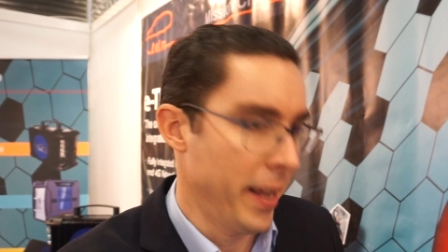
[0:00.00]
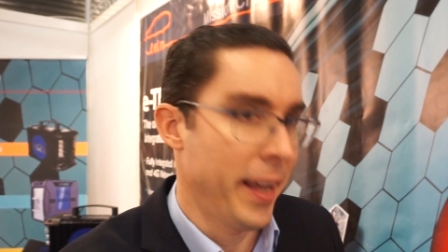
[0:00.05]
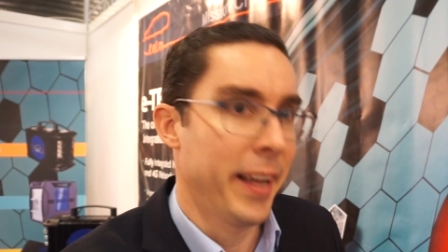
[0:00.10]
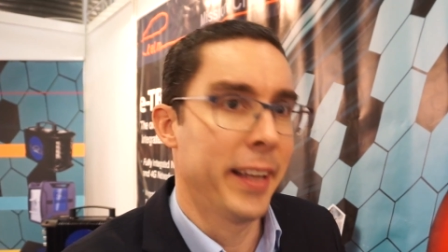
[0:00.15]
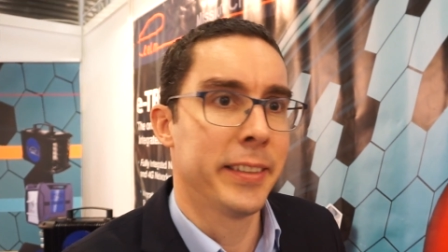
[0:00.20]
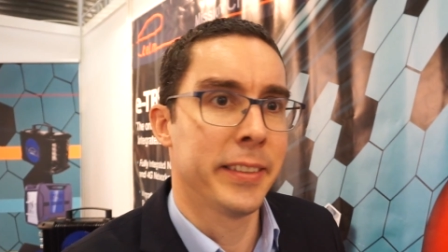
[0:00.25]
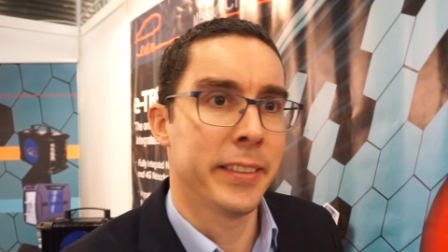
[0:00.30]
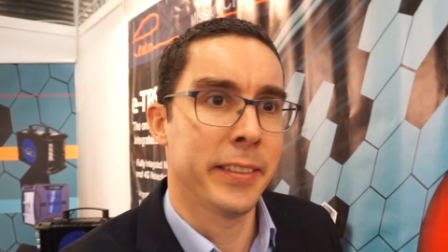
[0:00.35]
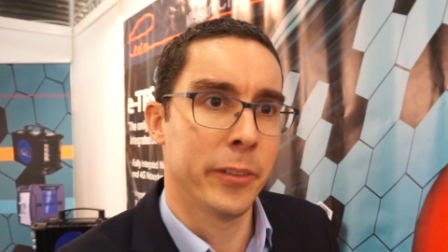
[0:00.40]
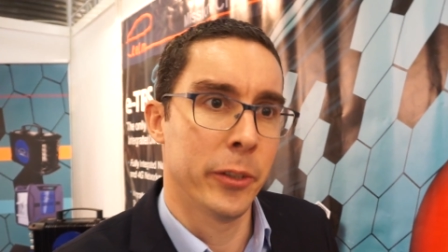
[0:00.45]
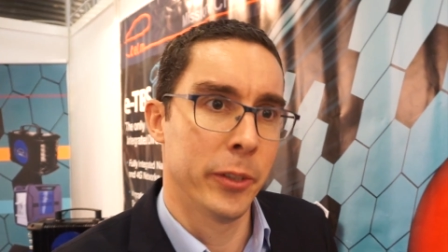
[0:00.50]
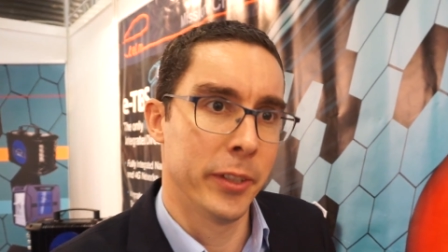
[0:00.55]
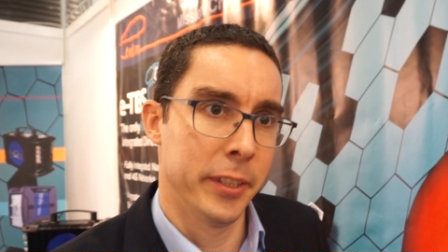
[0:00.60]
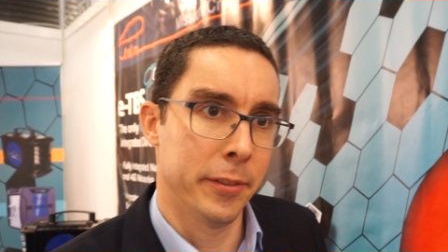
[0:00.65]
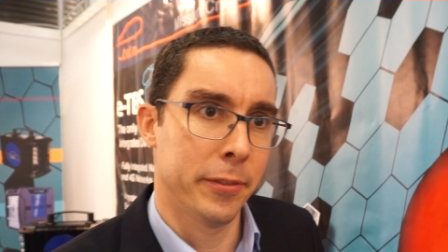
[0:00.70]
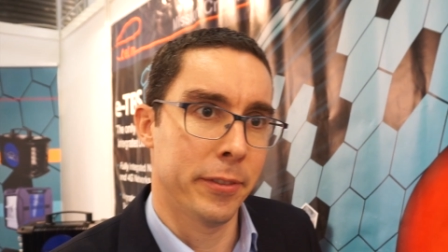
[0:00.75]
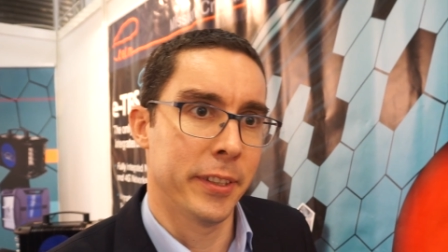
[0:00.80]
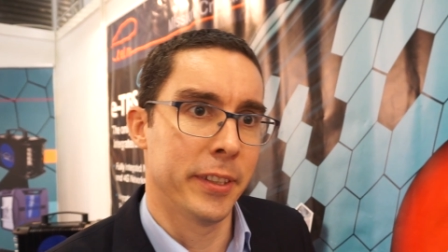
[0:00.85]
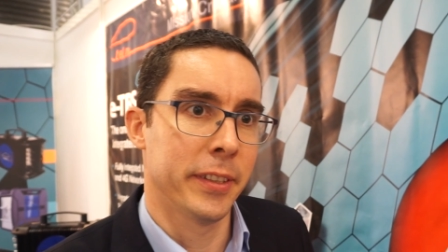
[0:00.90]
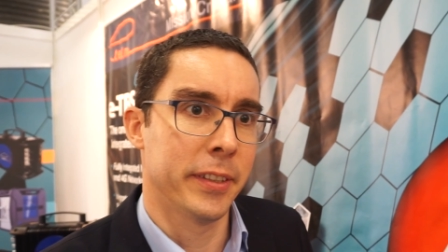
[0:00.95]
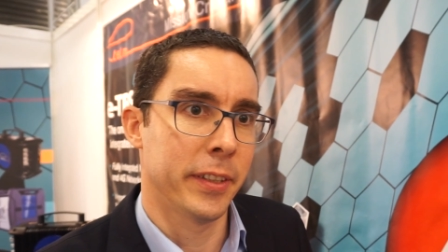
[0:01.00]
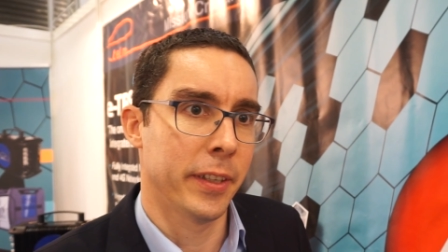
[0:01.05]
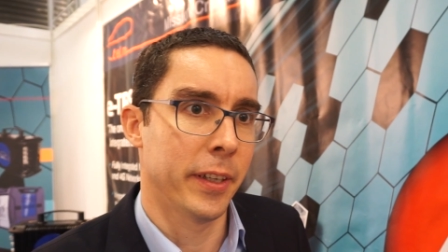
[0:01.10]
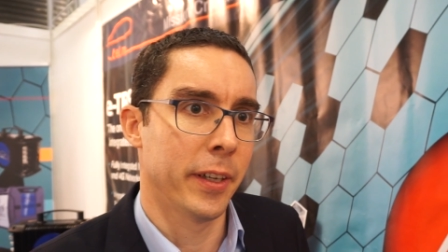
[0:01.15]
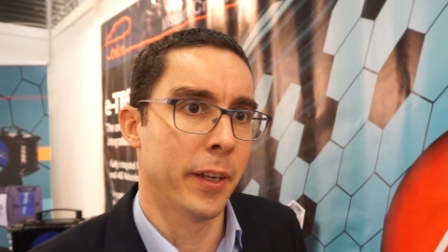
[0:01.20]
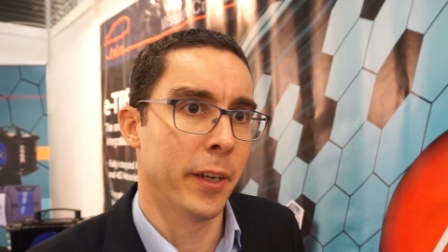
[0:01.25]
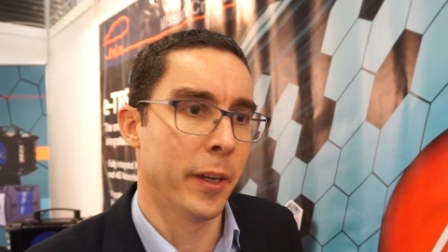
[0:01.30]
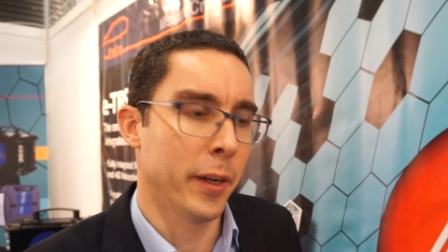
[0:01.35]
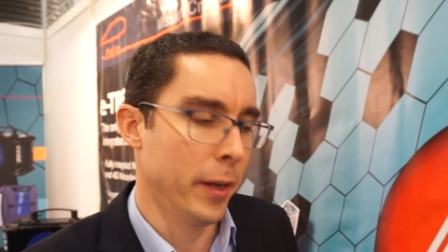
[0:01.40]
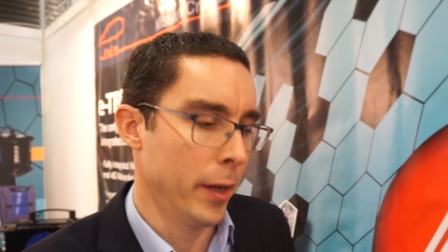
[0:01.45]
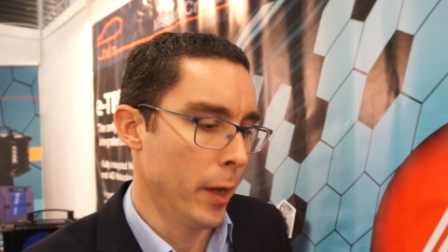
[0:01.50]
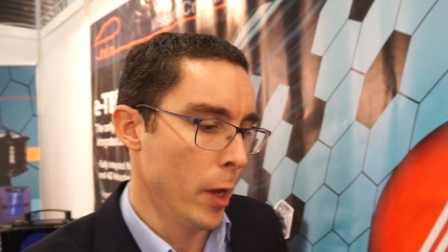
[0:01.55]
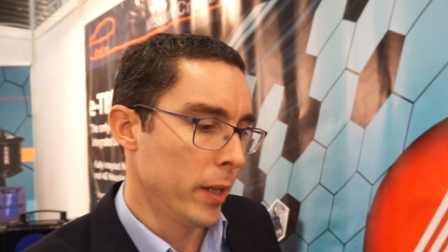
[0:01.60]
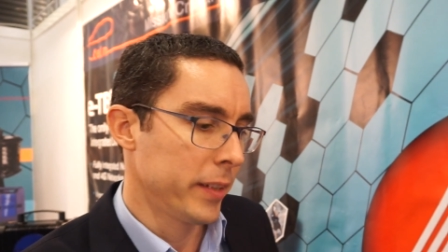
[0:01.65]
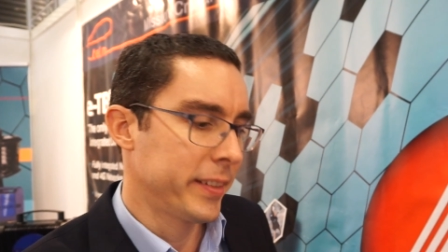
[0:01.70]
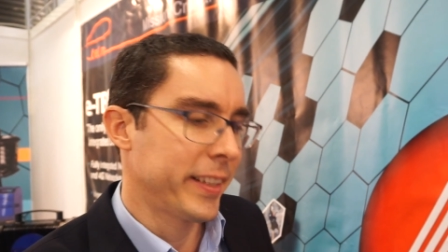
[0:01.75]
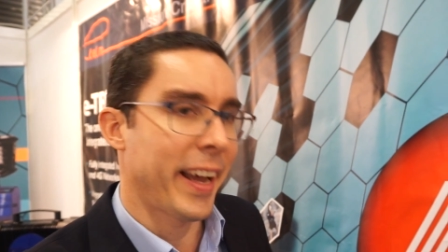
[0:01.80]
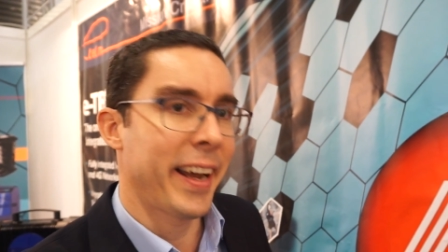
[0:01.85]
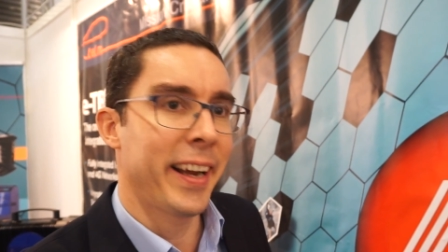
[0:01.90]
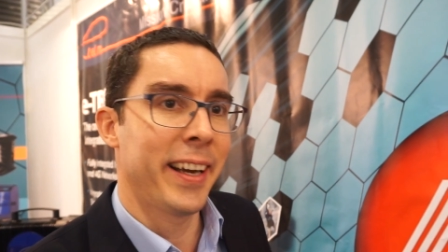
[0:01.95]
hence the different uh,
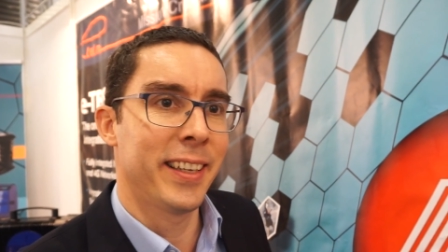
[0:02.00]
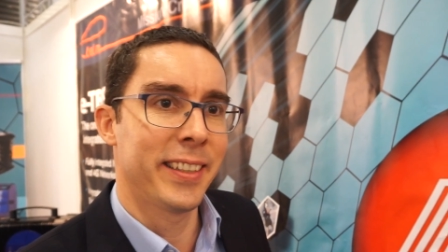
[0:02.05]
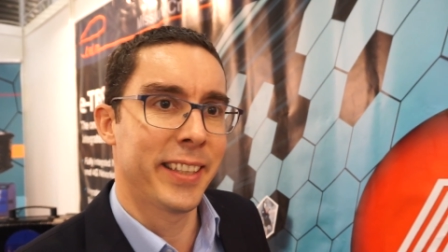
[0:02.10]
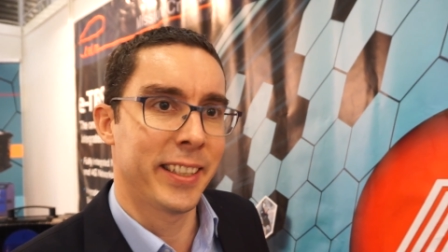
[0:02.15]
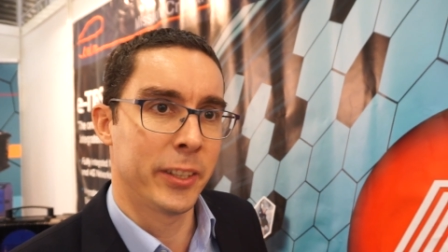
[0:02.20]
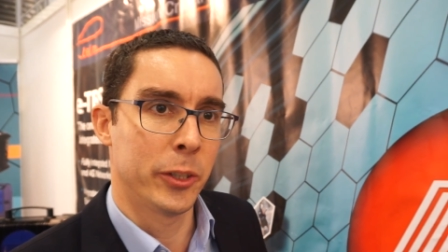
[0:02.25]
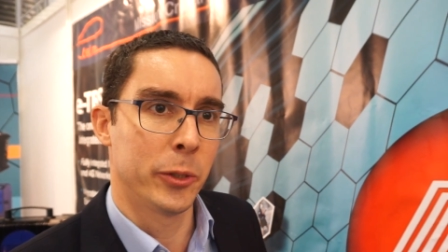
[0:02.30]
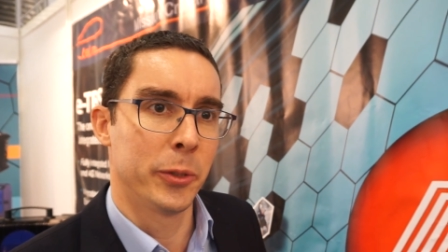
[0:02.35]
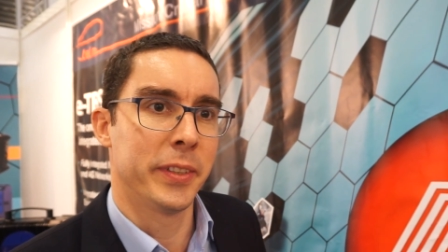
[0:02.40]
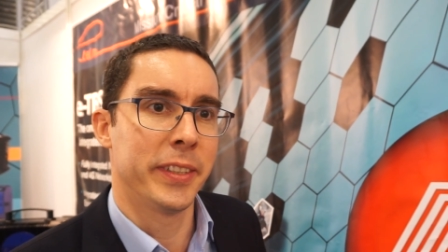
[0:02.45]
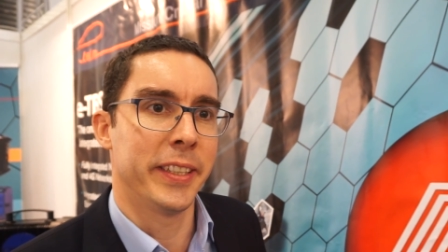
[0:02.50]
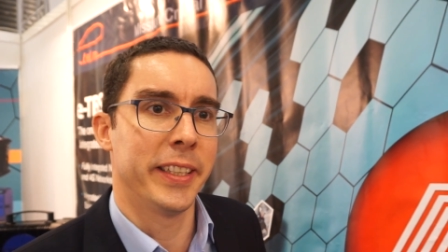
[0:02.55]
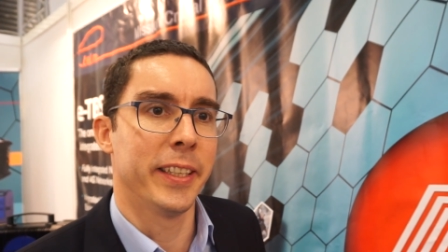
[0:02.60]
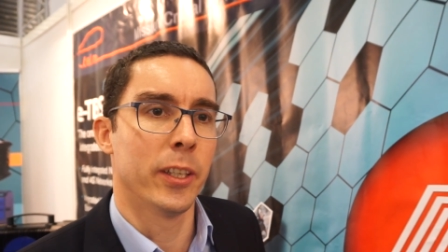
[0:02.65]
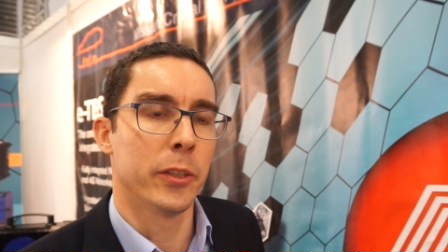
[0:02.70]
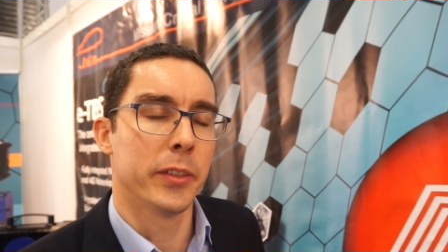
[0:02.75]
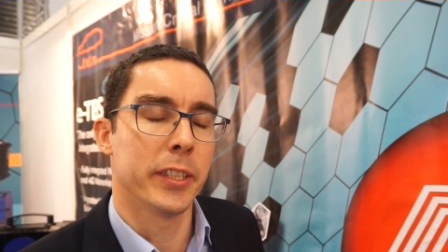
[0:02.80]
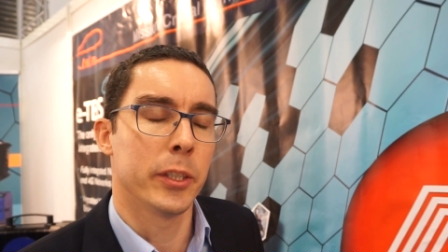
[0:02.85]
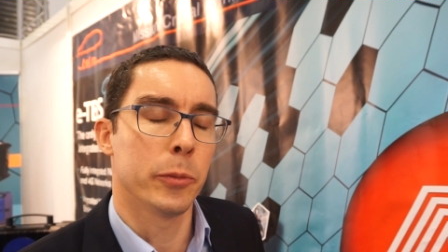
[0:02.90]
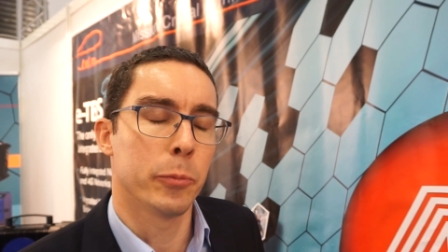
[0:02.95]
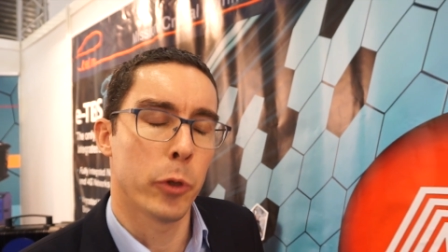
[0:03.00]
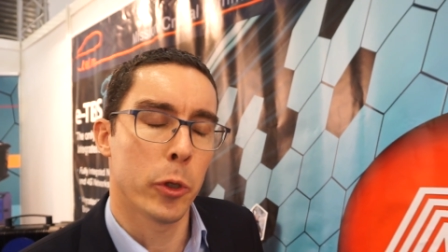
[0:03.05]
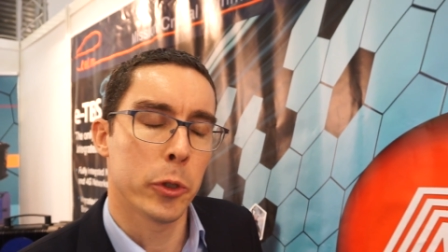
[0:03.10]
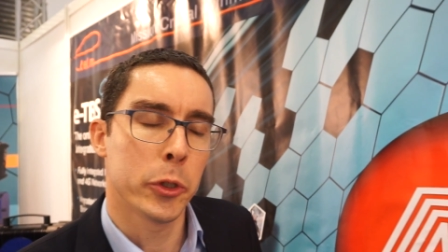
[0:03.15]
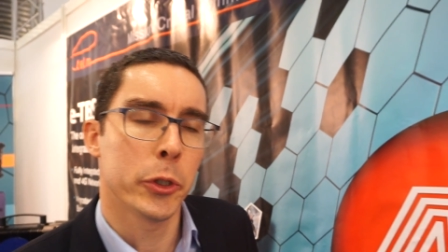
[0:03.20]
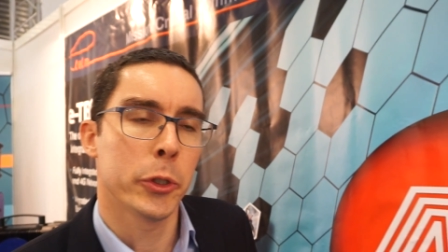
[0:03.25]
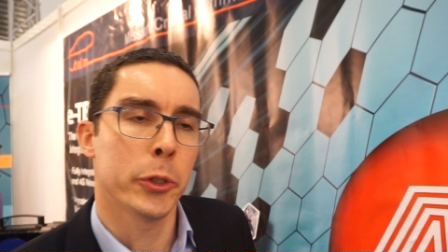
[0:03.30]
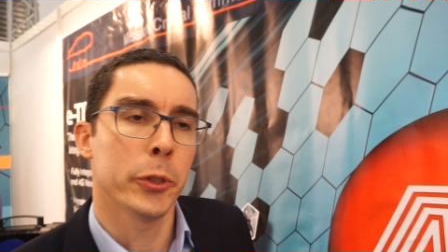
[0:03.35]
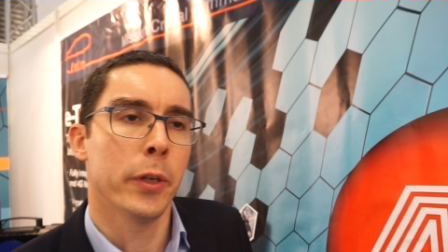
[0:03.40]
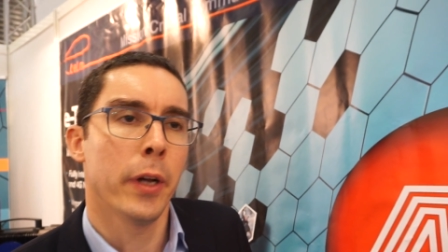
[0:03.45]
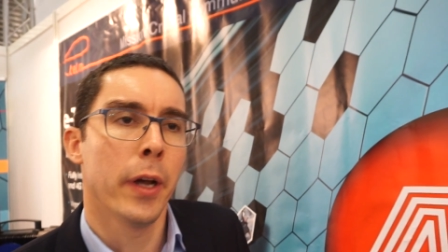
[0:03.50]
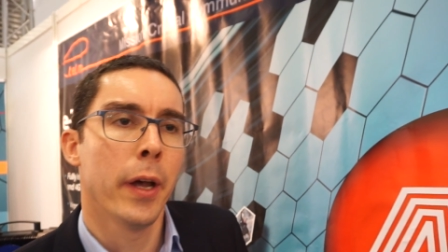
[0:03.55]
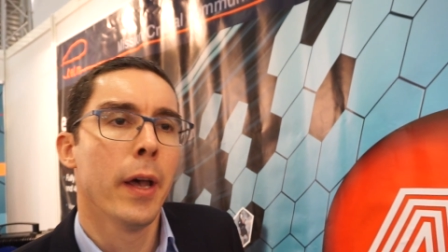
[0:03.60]
tile that you see on this brochure.